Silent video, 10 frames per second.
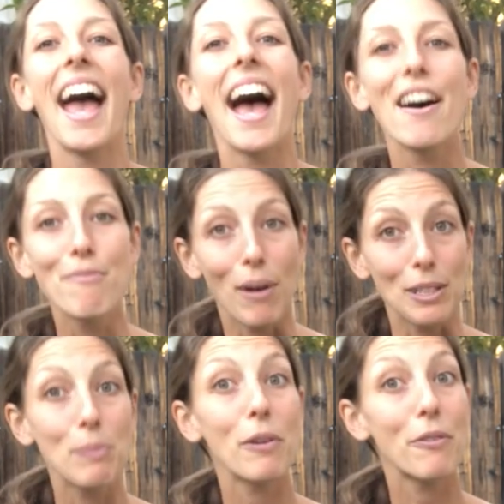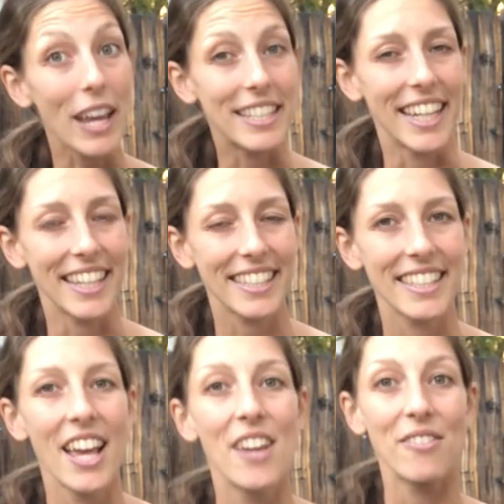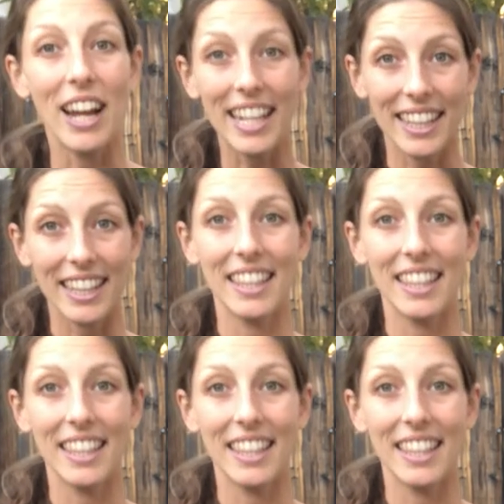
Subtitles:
have multiple facings, right?